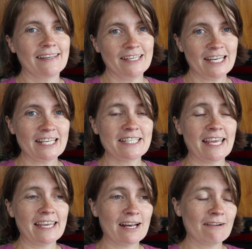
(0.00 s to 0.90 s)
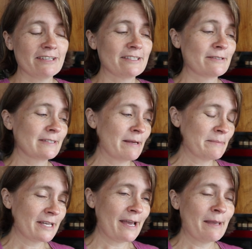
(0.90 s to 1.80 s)
You need to take care of it, so
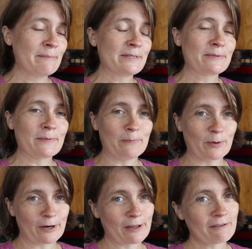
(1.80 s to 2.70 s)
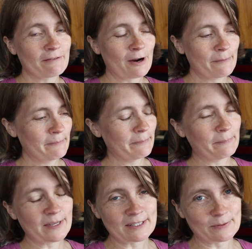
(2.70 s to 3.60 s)
sometimes work on the farm
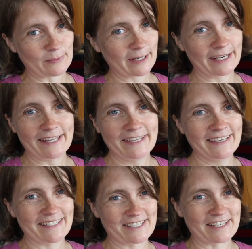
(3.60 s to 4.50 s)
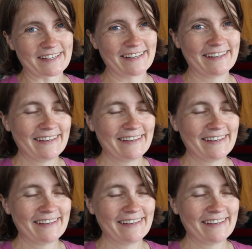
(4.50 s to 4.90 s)
means working in the kitchen.